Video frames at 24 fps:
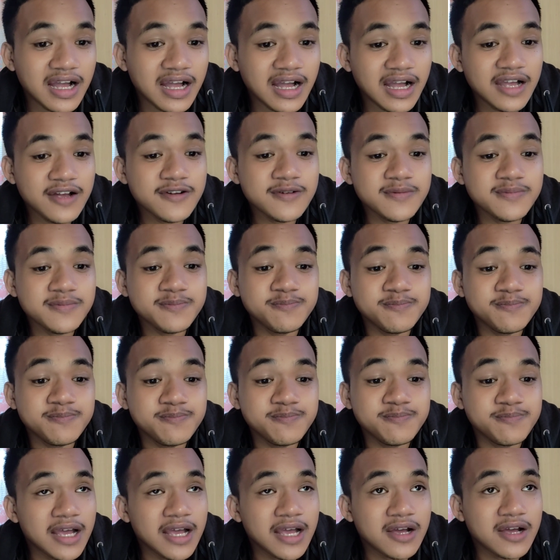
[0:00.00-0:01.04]

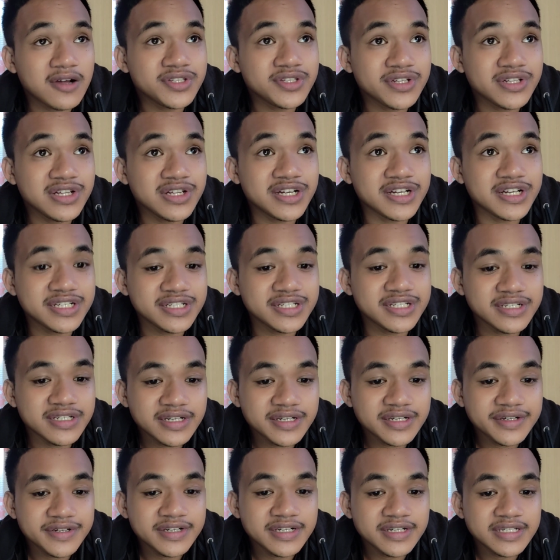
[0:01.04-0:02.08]
I also learned
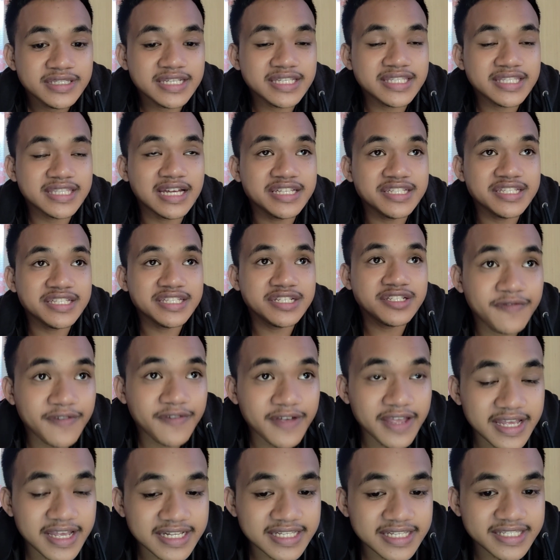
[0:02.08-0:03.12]
the standard of
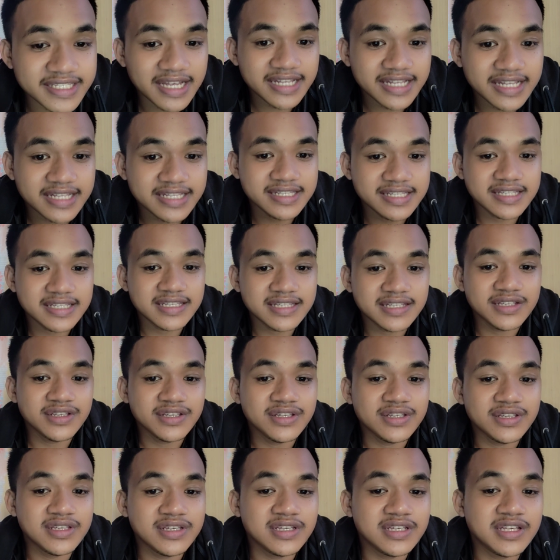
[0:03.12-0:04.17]
egg size.
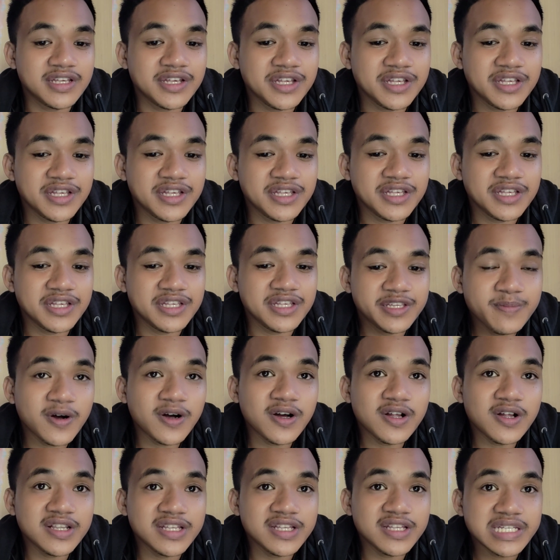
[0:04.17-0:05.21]

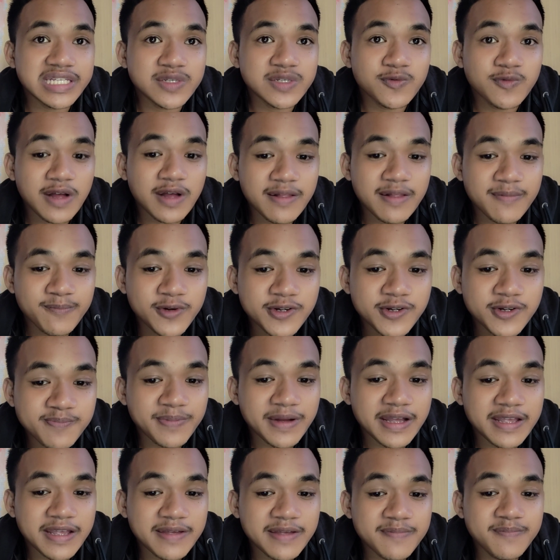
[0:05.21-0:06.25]
Small is
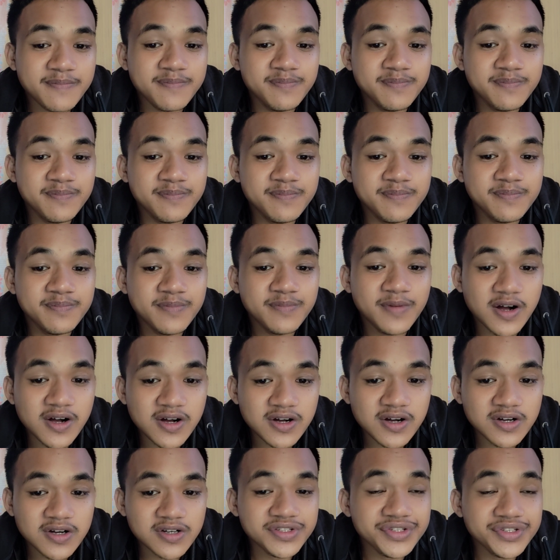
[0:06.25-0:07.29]
1.5
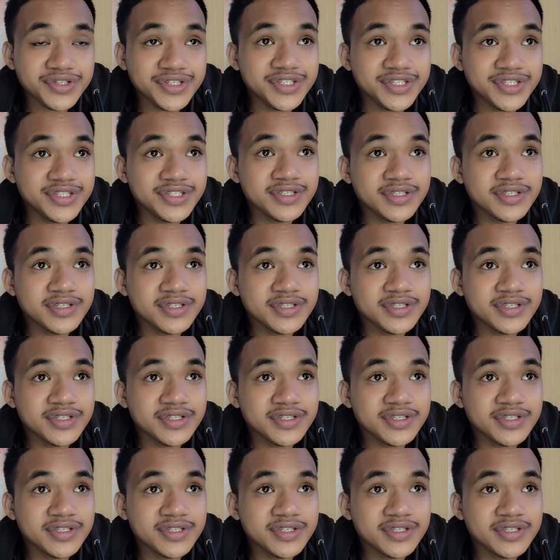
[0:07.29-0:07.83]
ounce,